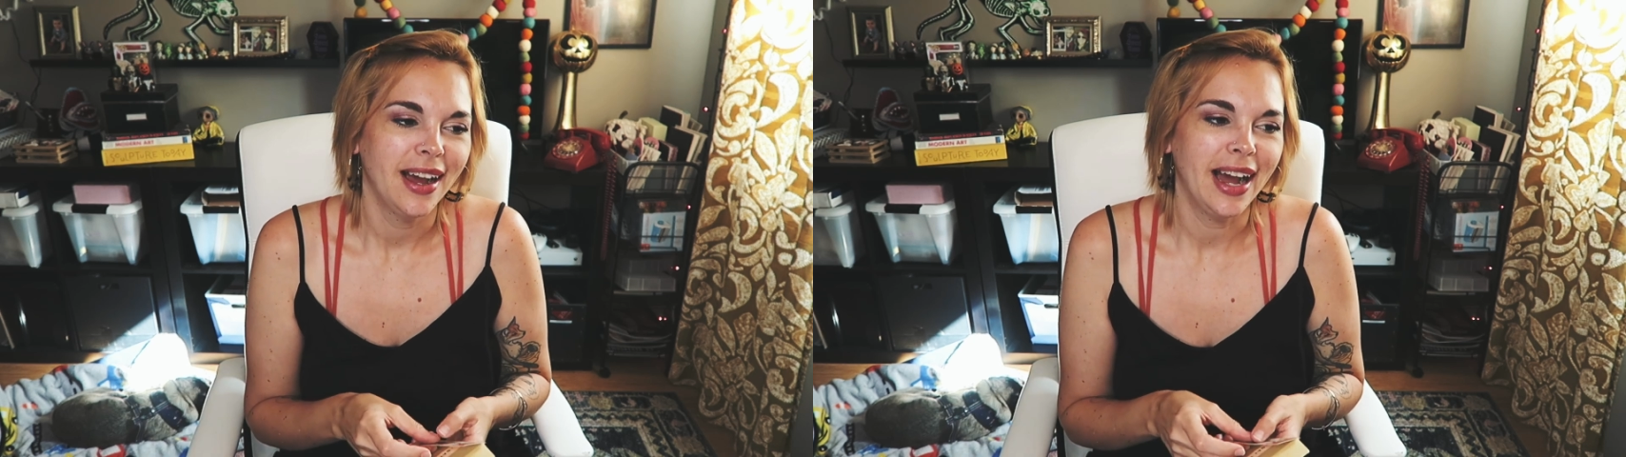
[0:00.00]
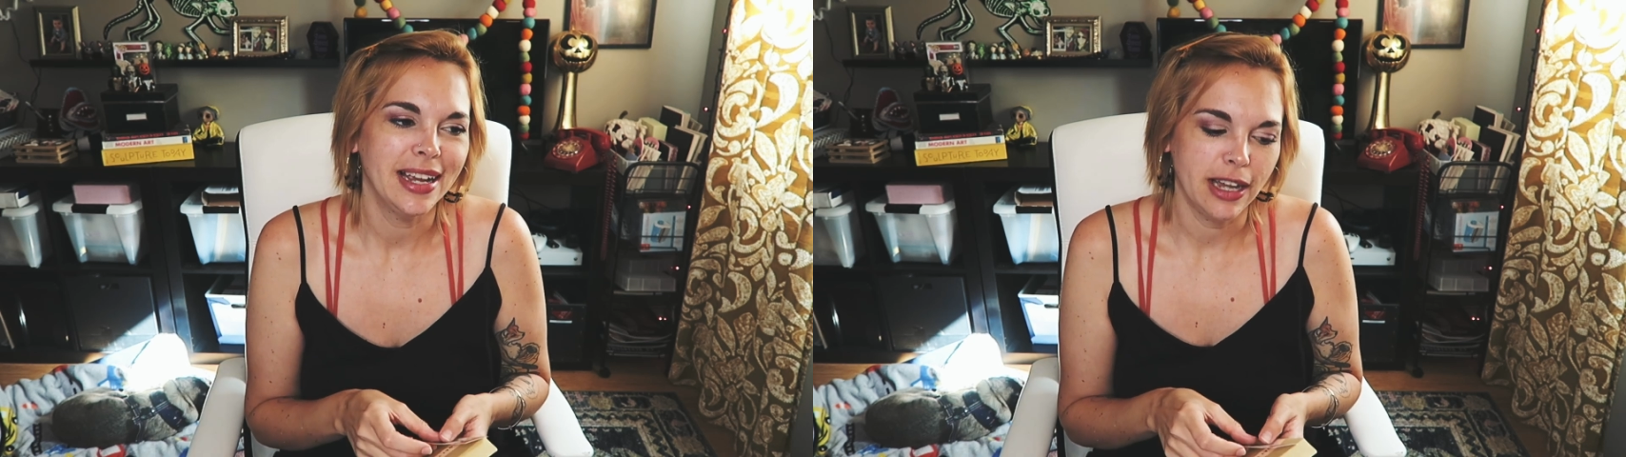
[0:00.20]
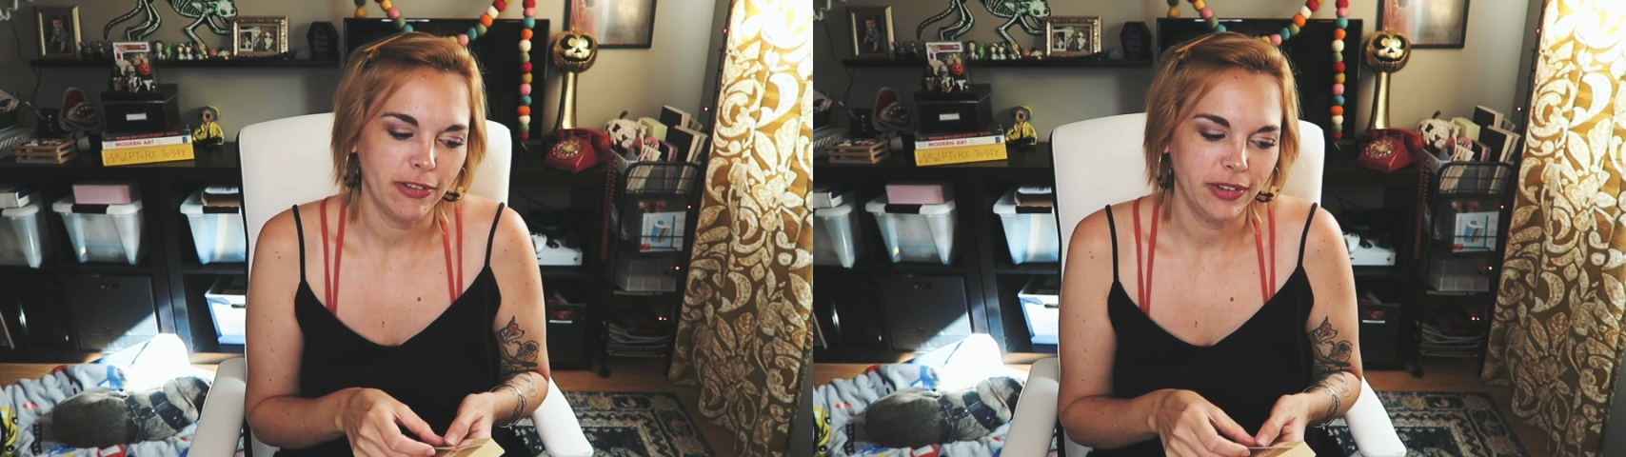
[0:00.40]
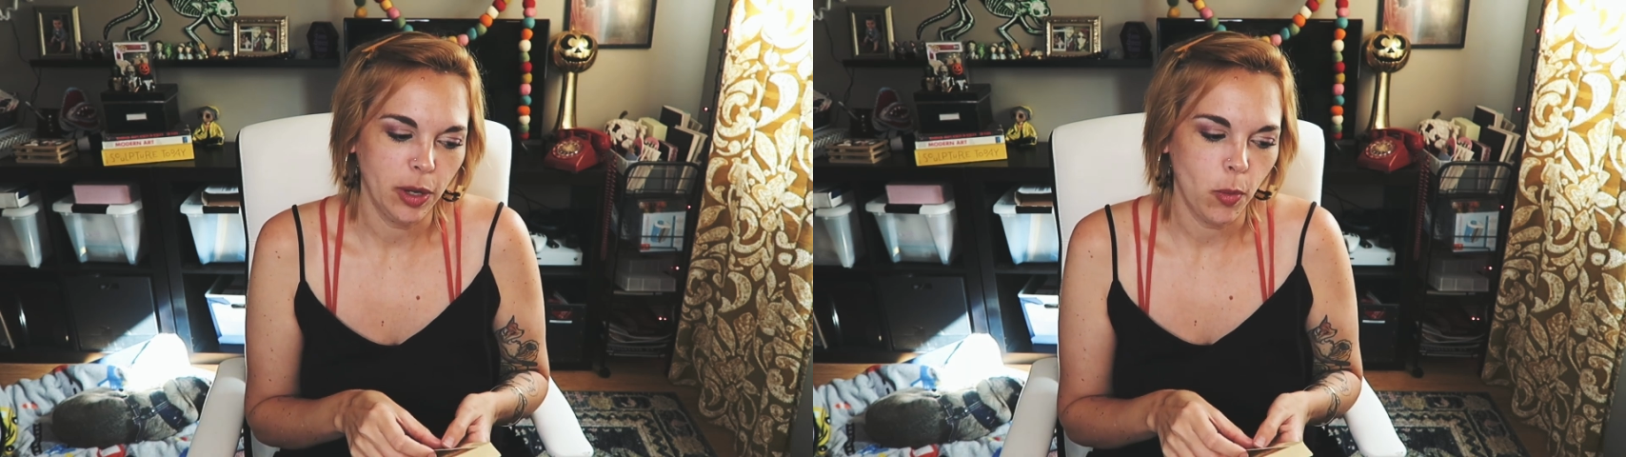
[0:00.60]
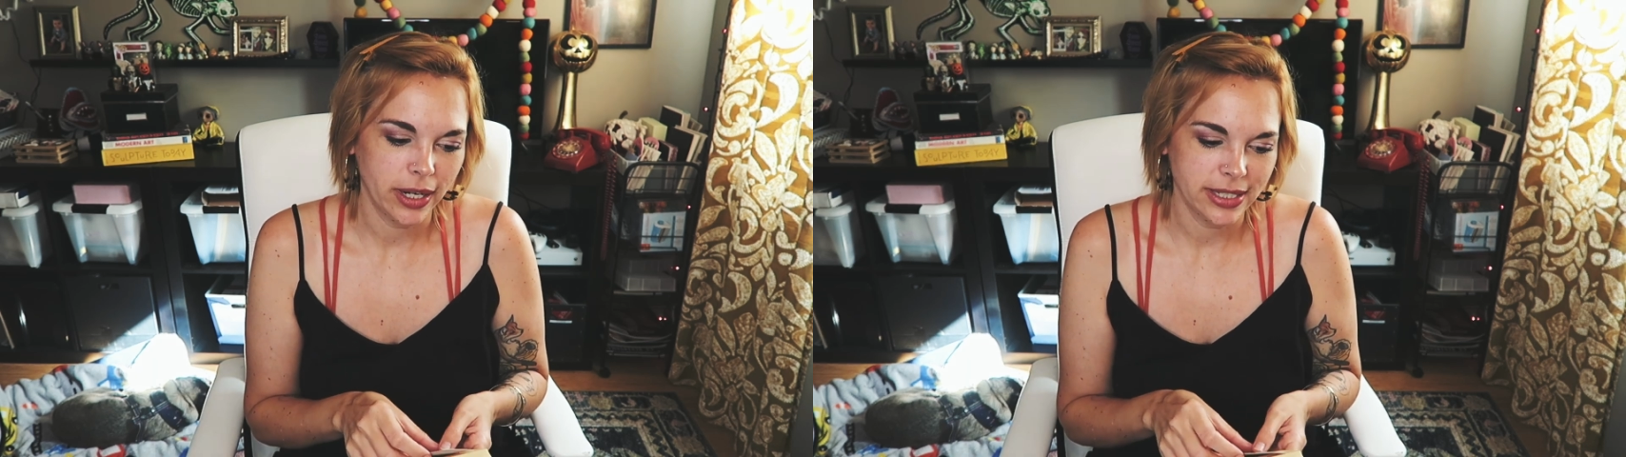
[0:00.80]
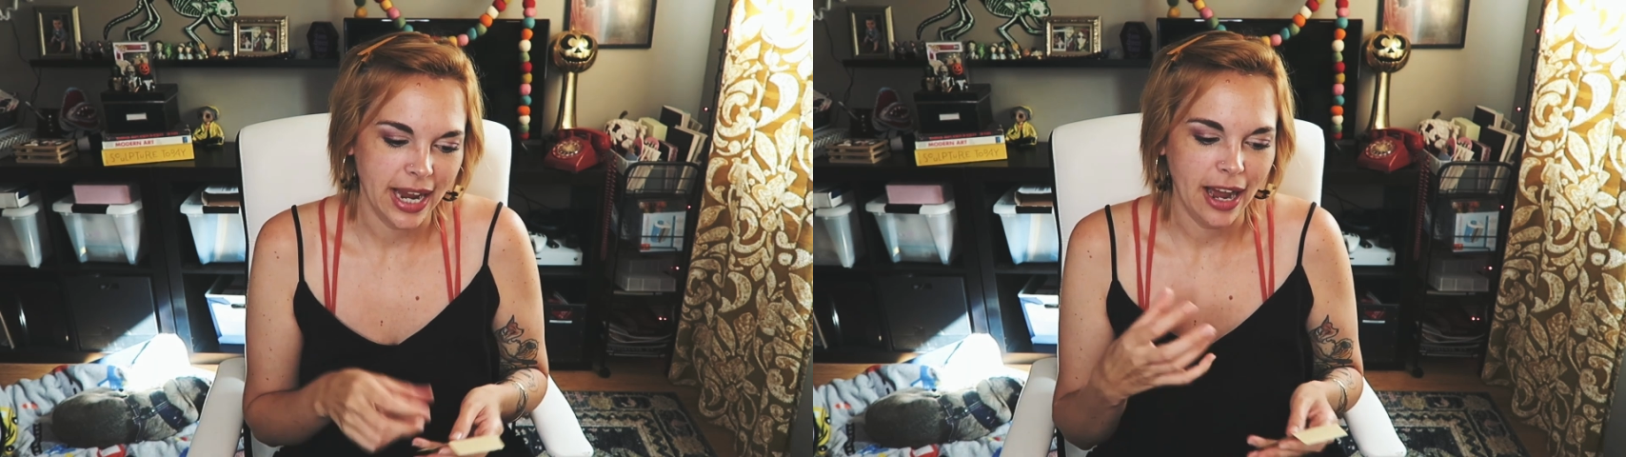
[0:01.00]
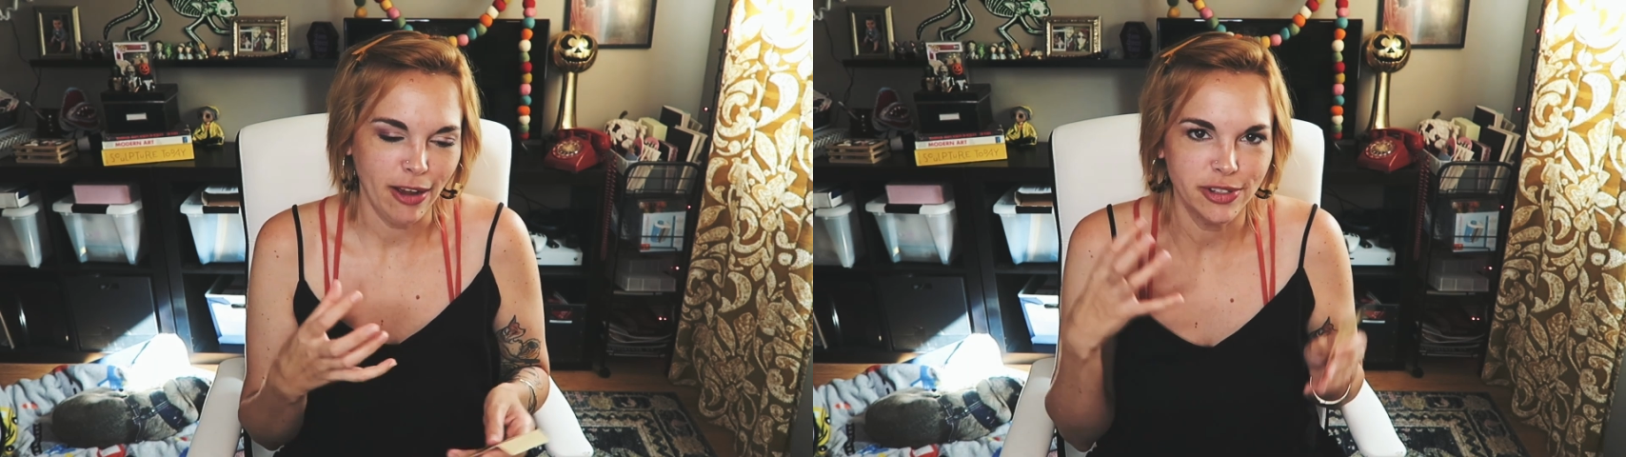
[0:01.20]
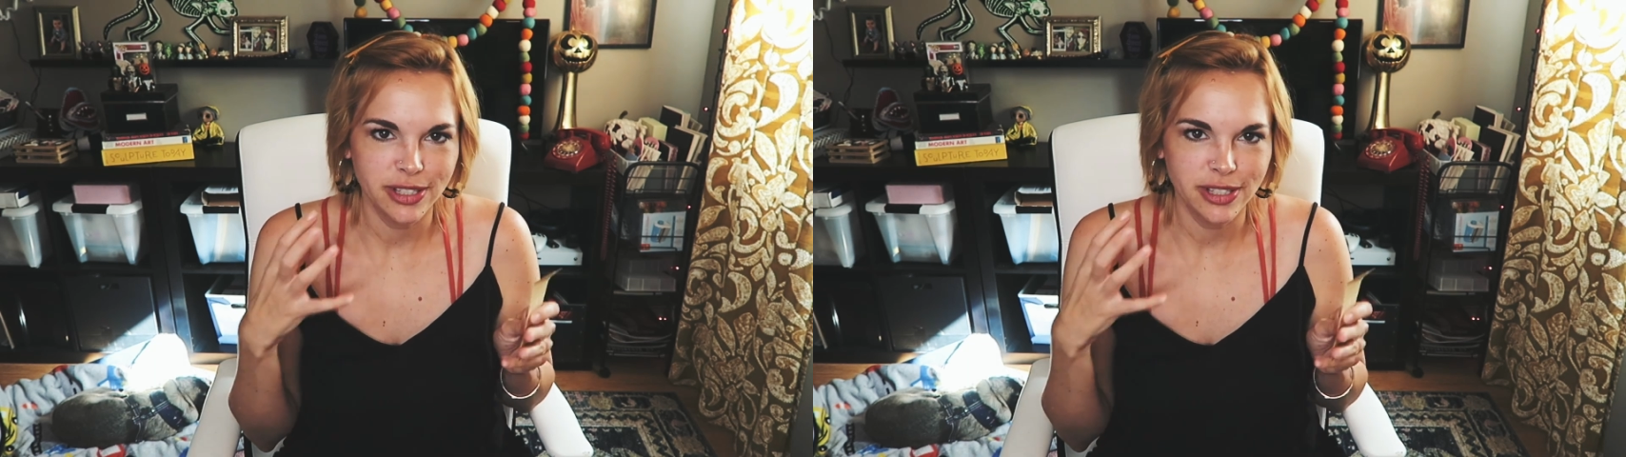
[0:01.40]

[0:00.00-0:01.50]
I definitely wanted to have